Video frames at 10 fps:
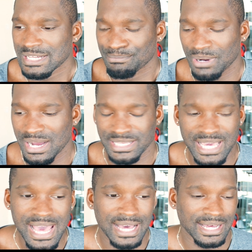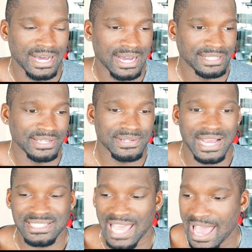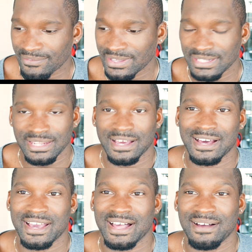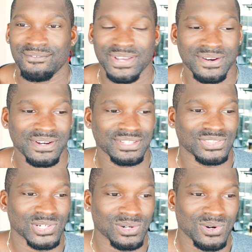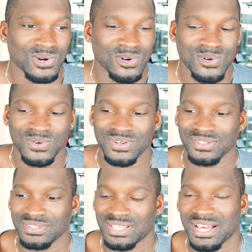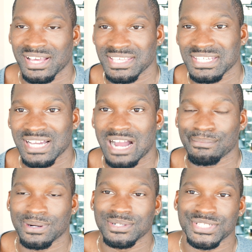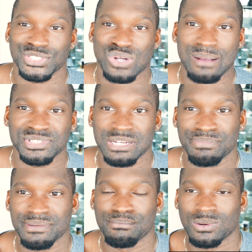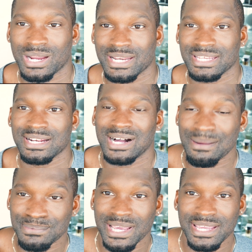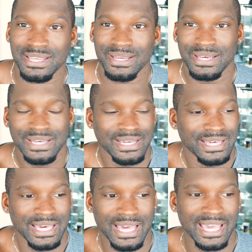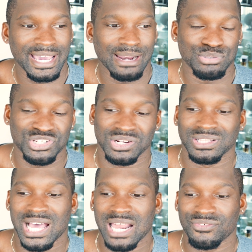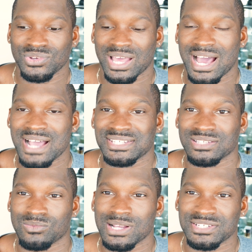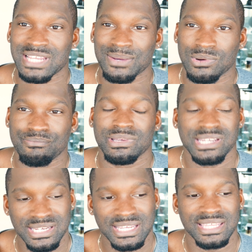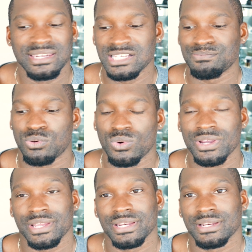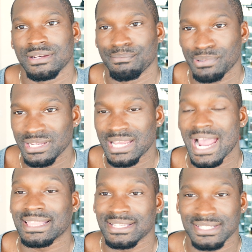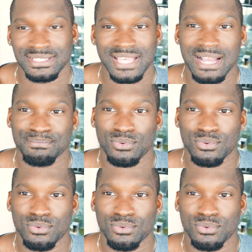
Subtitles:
But yeah, there you guys have it. A very thorough e-commerce dropshipping branding update. And I'm sure a lot of you guys can resonate with being at this exact